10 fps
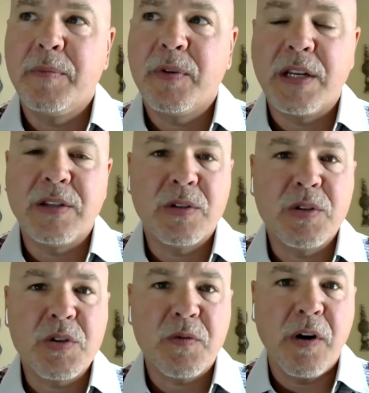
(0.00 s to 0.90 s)

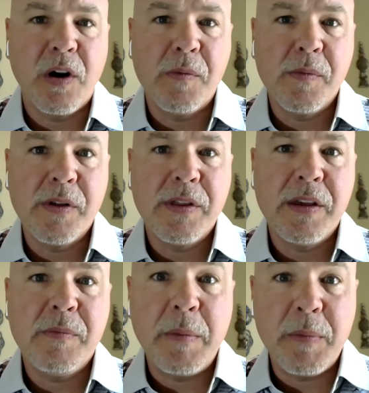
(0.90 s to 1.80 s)
presenters from
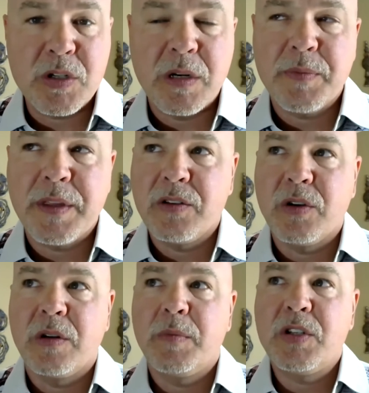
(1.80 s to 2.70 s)
the membership that
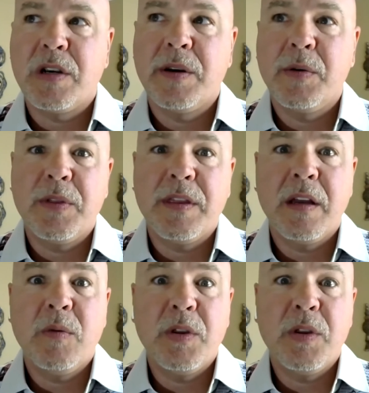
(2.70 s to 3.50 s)
is going to be sharing with it,